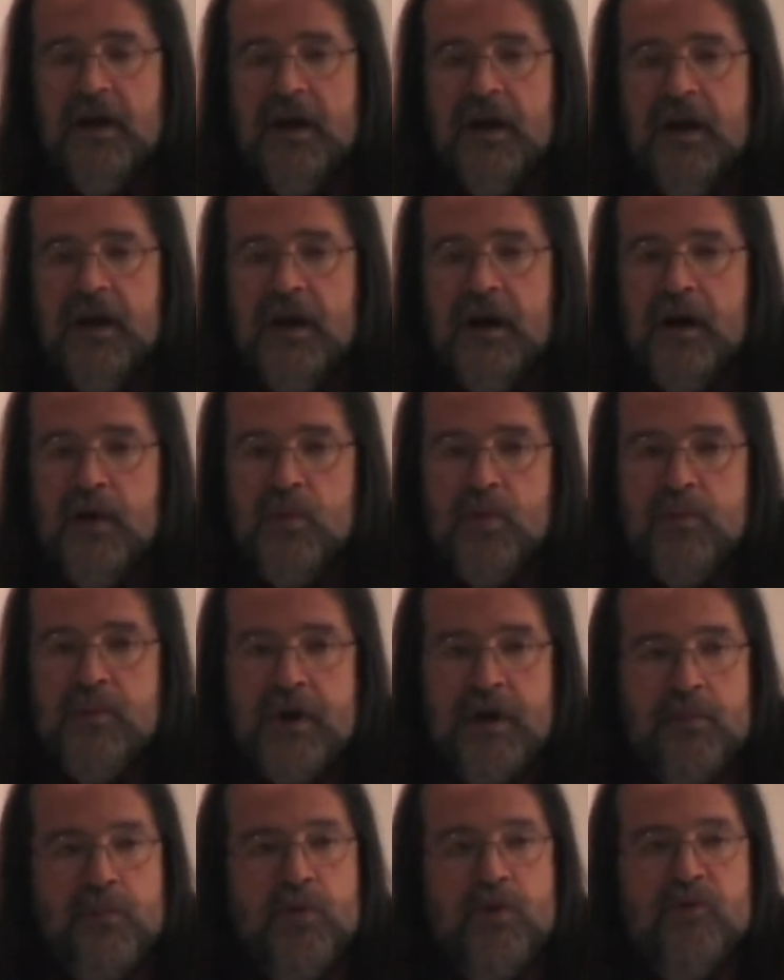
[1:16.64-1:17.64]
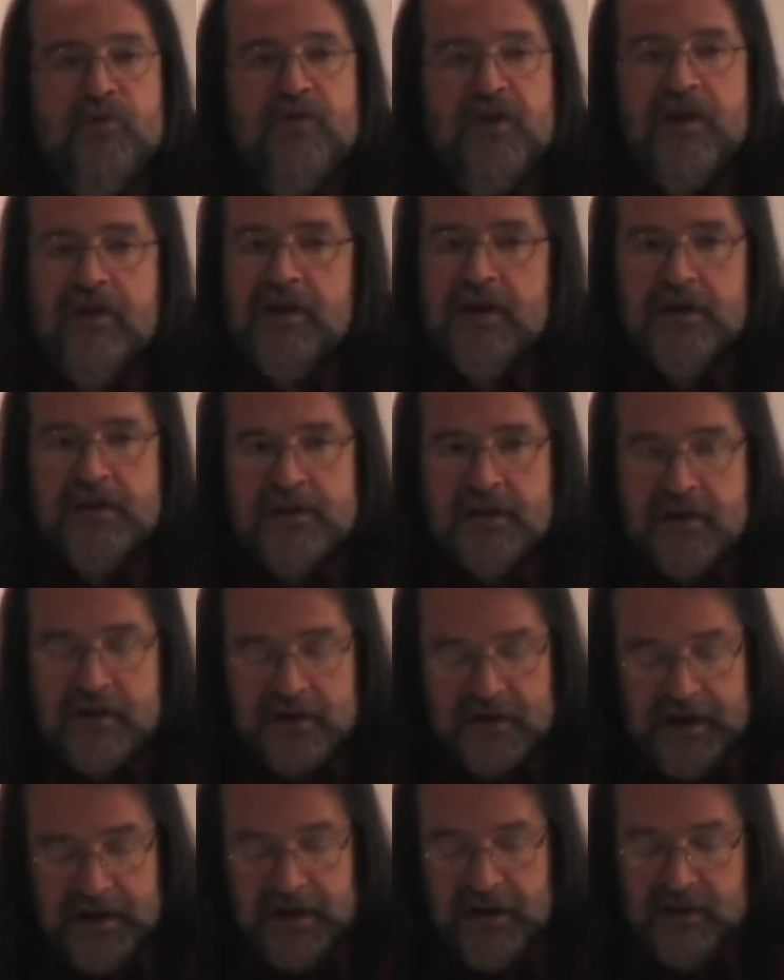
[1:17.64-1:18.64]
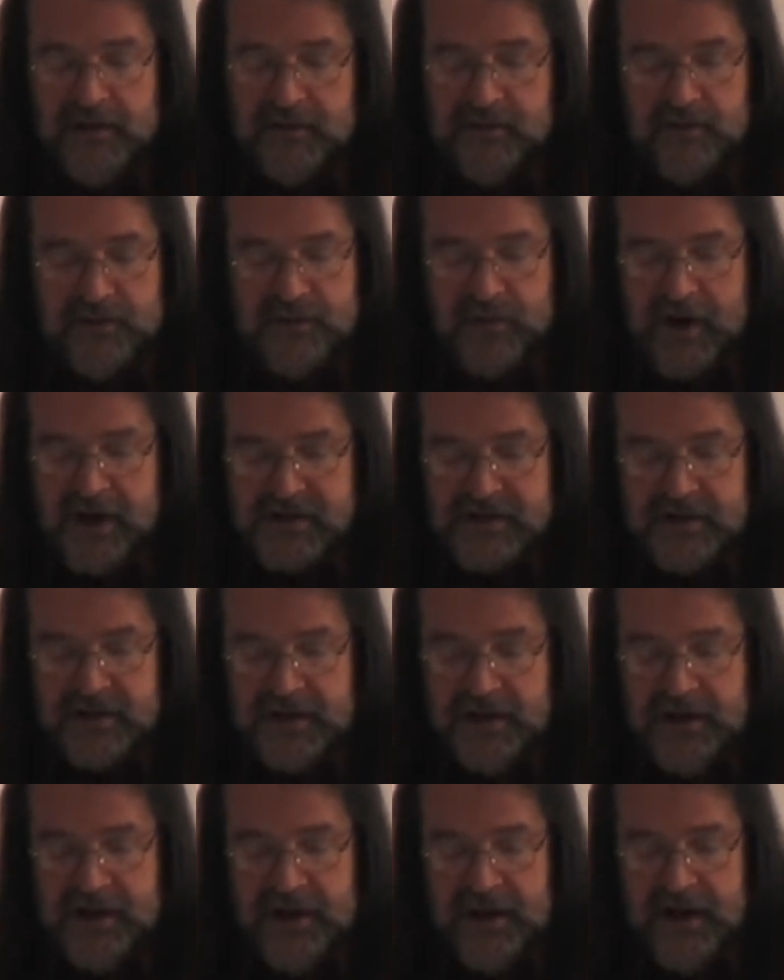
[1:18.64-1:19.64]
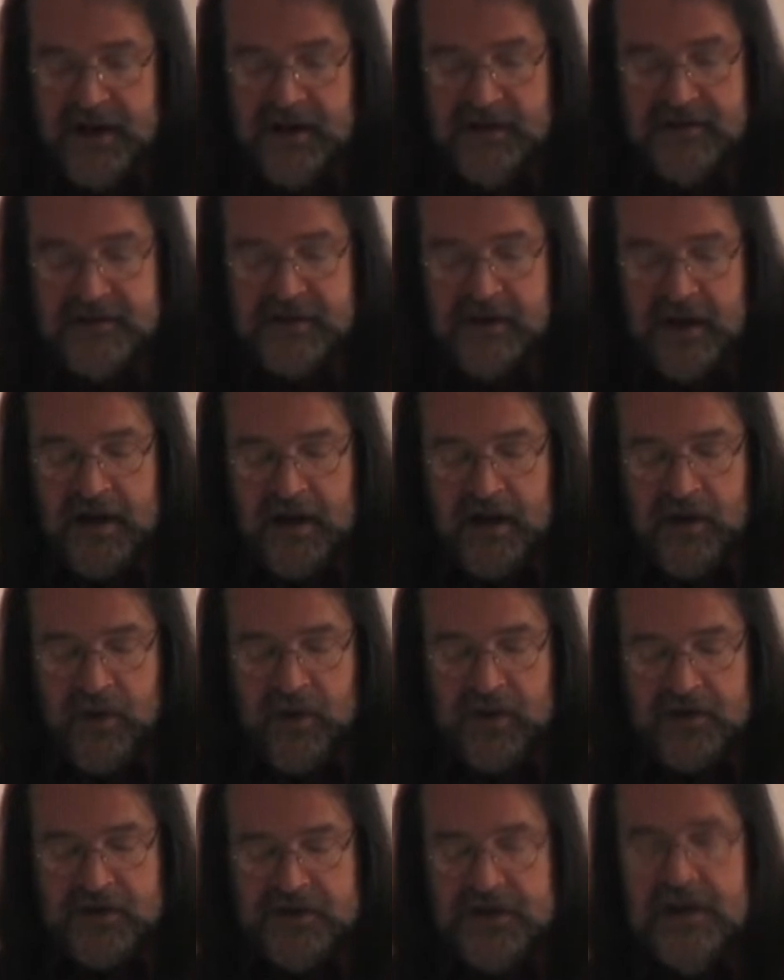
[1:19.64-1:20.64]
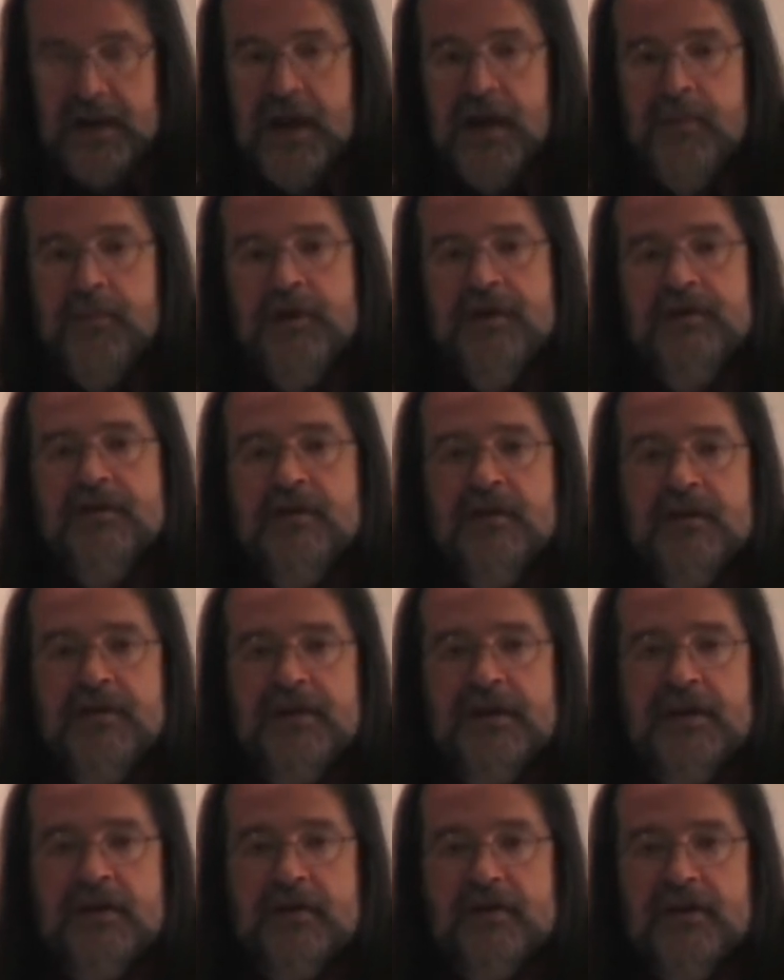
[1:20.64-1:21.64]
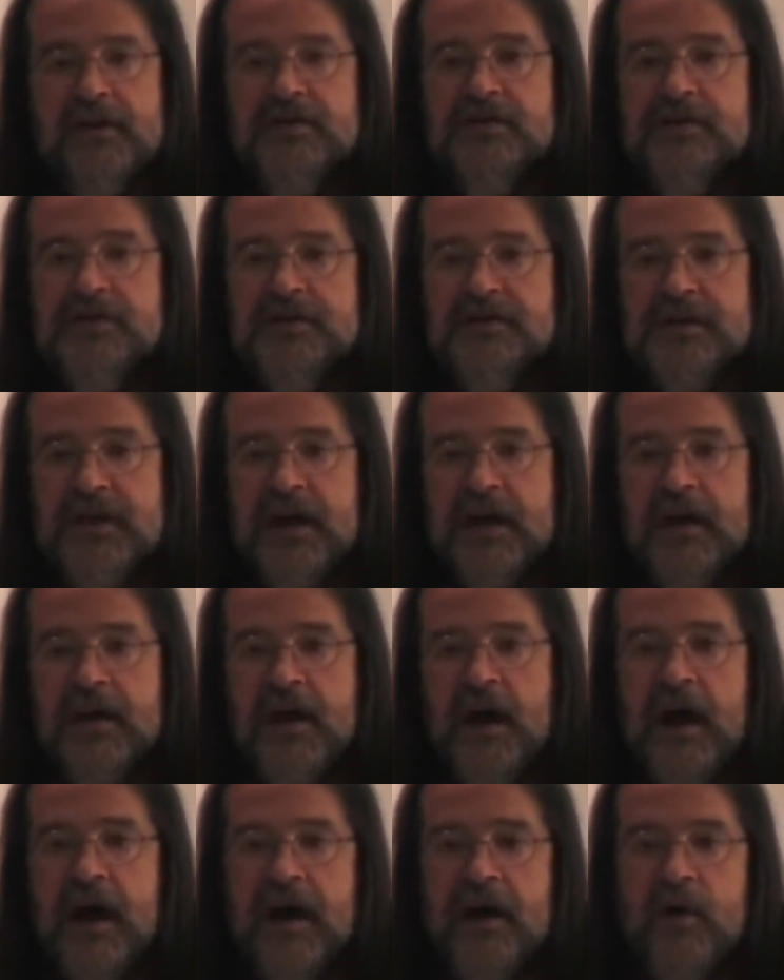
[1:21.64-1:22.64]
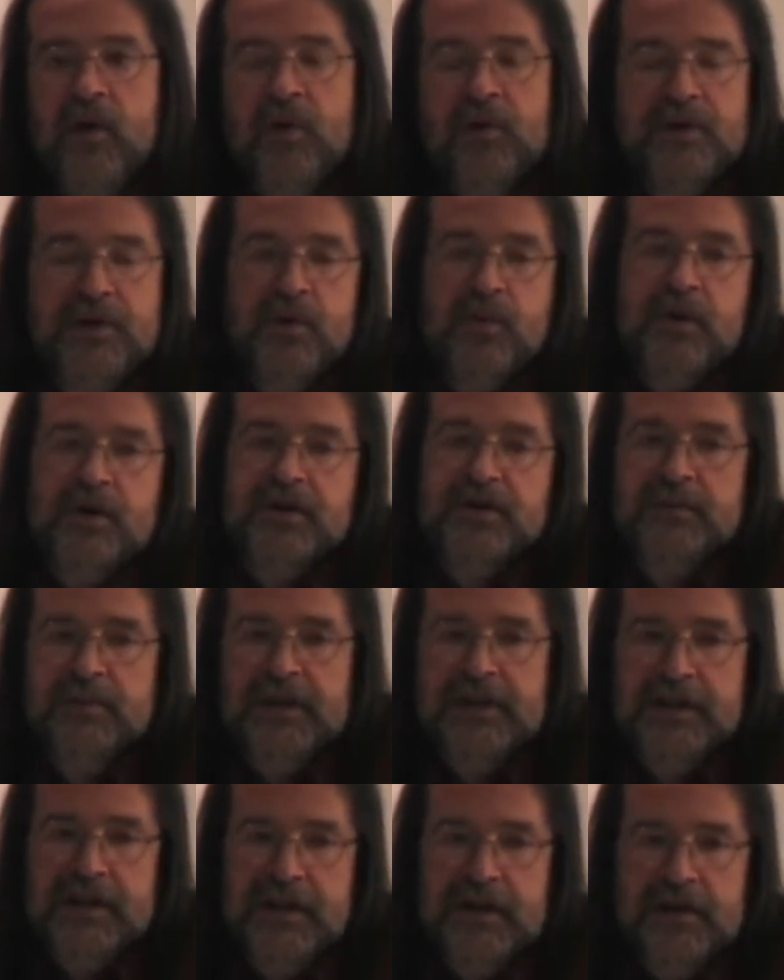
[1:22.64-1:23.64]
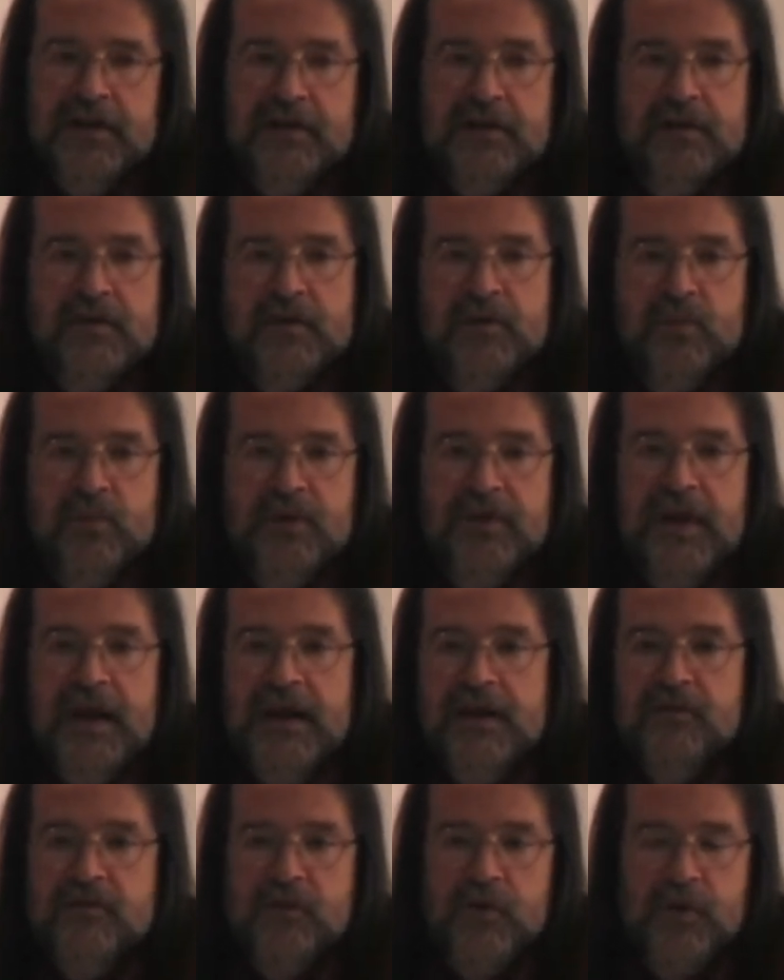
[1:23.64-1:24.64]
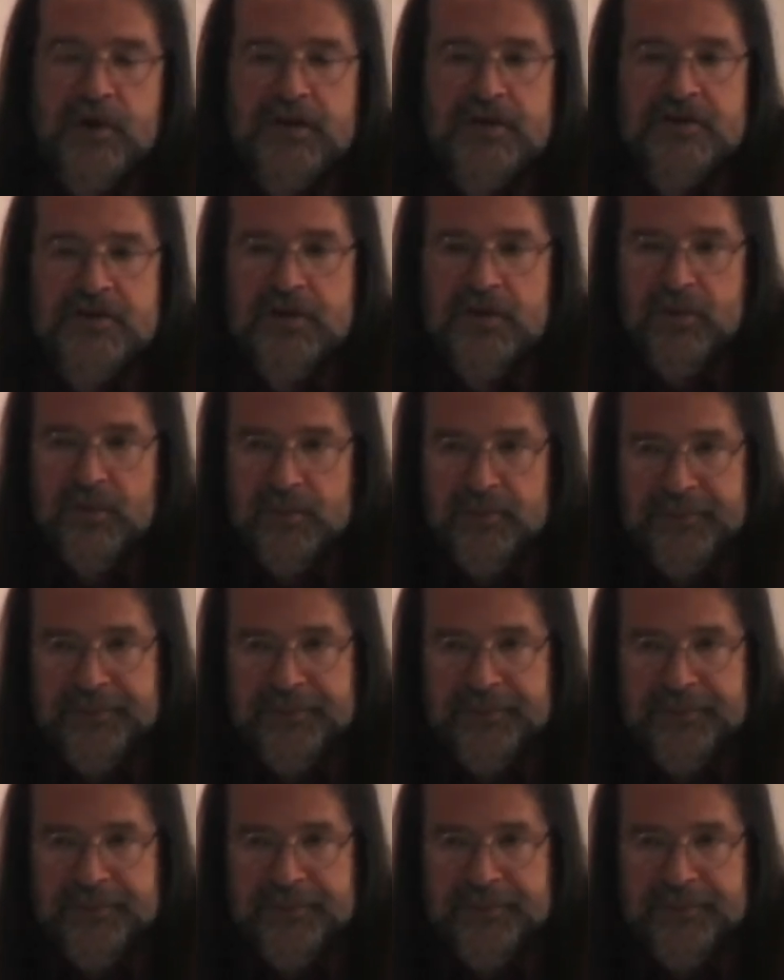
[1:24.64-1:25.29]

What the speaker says: And I remember very clearly, it was Roscoline days, she came into the theater and she said, "I only want to be lit with 842.